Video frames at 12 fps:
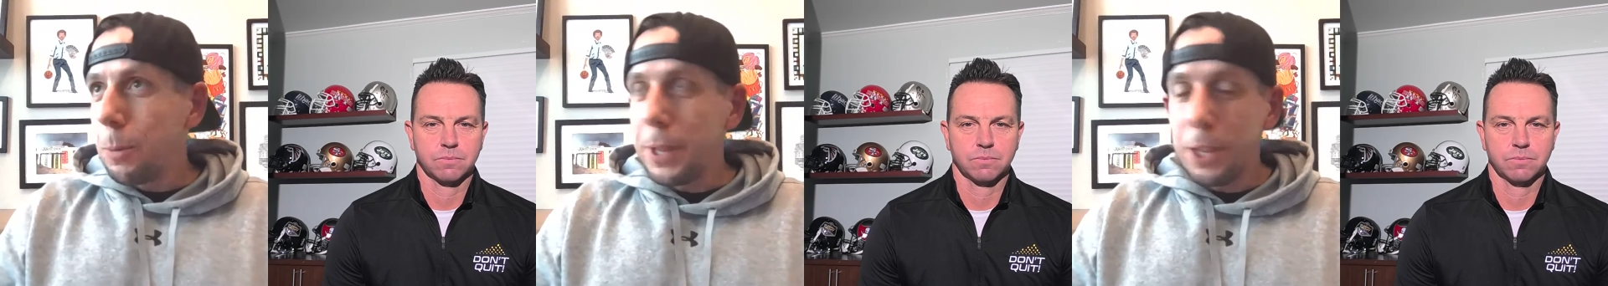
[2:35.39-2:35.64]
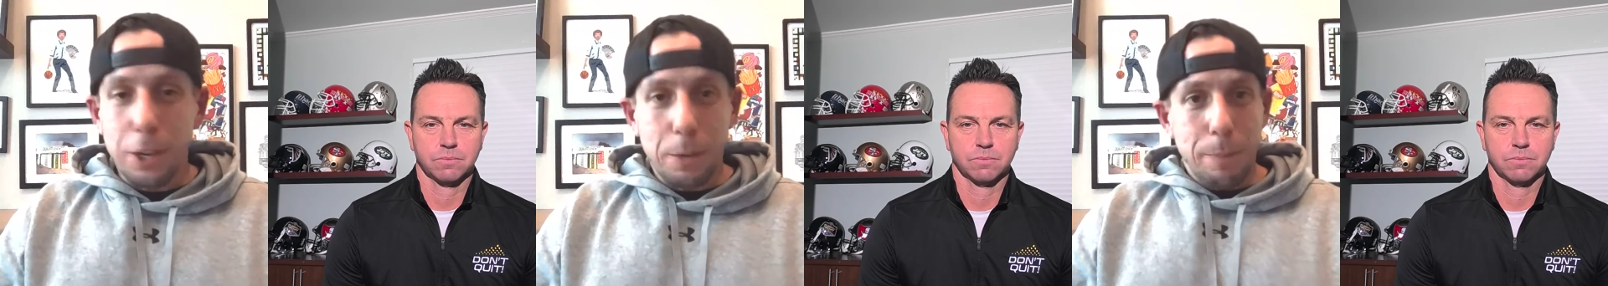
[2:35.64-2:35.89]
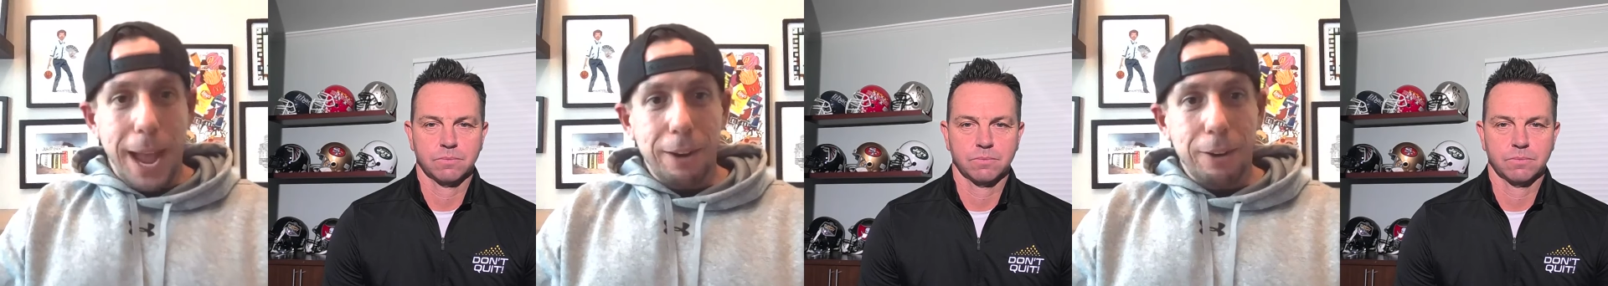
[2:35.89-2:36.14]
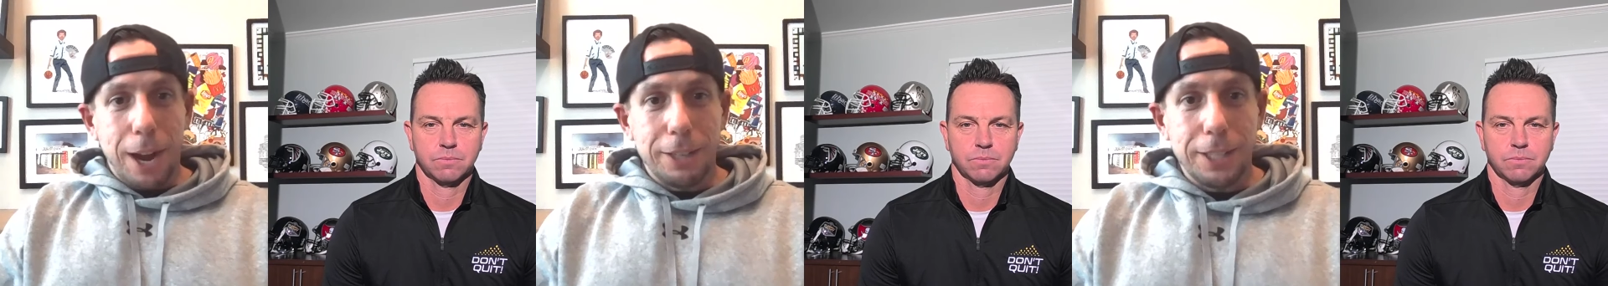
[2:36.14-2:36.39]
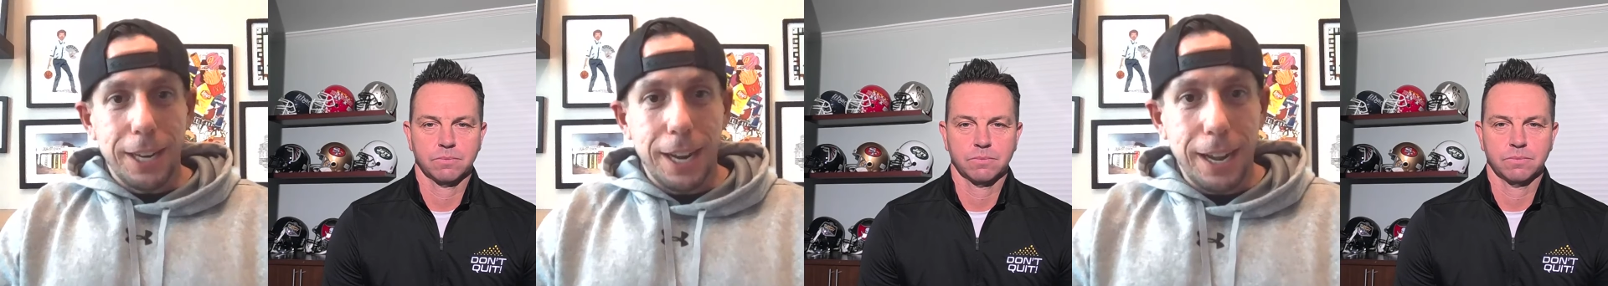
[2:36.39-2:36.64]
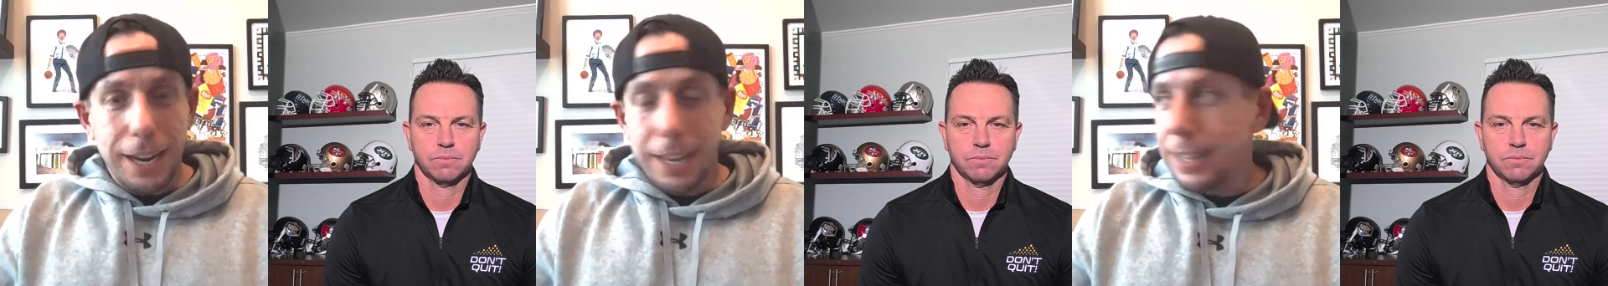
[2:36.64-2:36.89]
Speaker 1: would be the good background, and I,
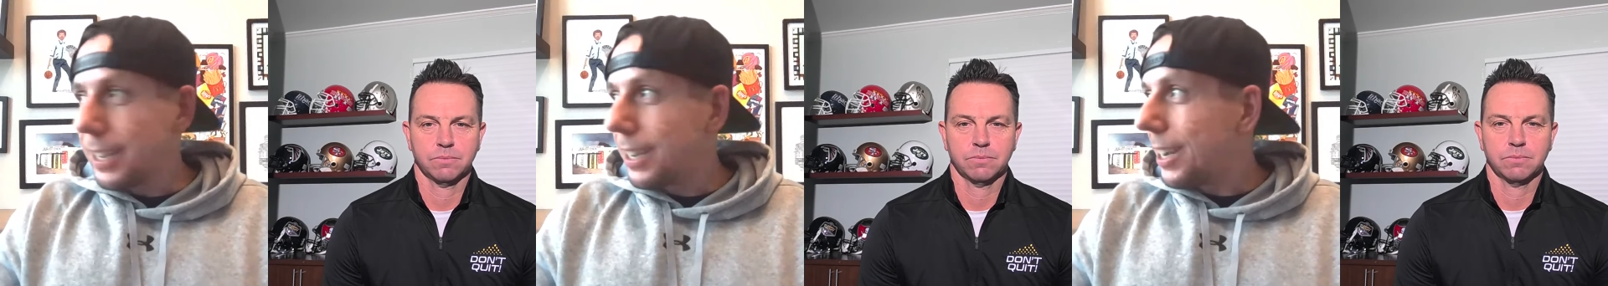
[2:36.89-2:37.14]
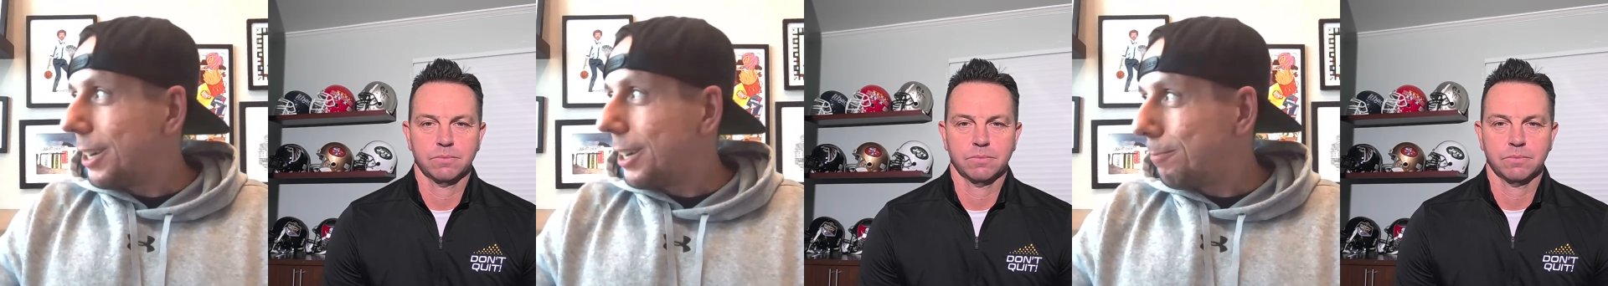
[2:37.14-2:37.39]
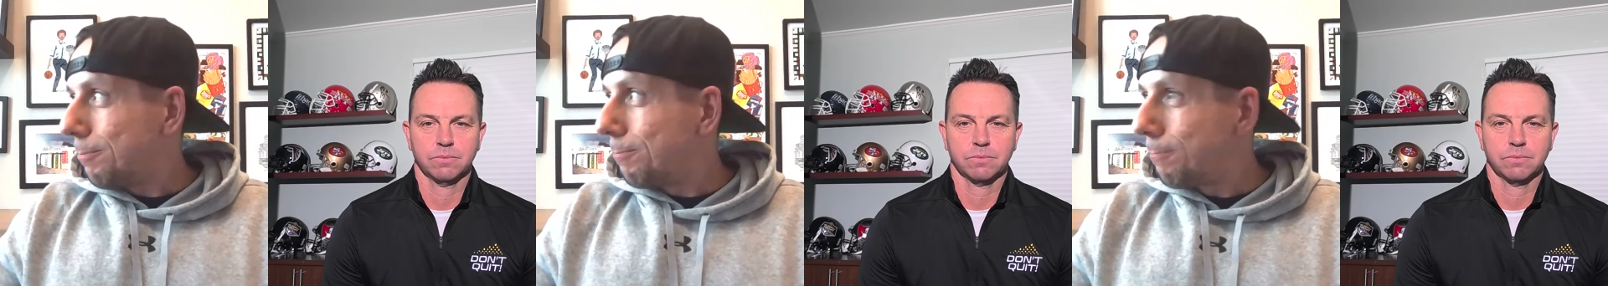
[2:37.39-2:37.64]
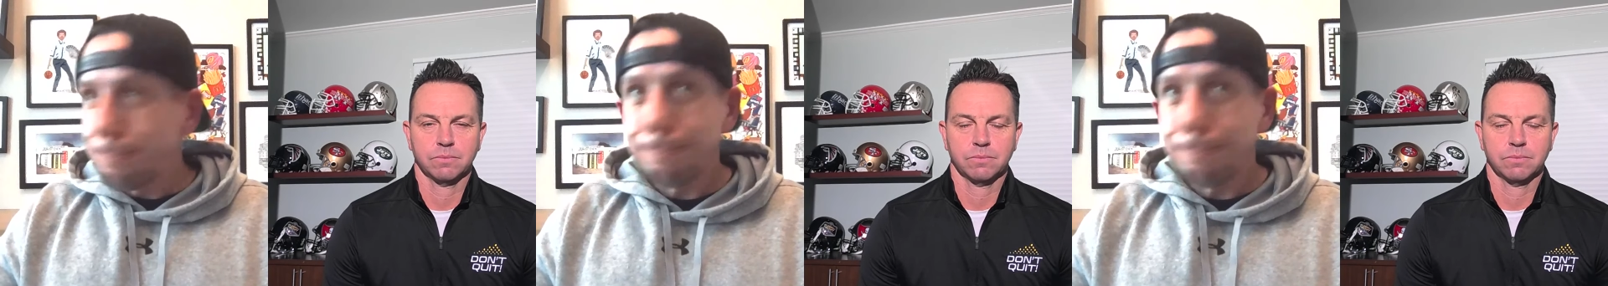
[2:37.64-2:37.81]
and I think um,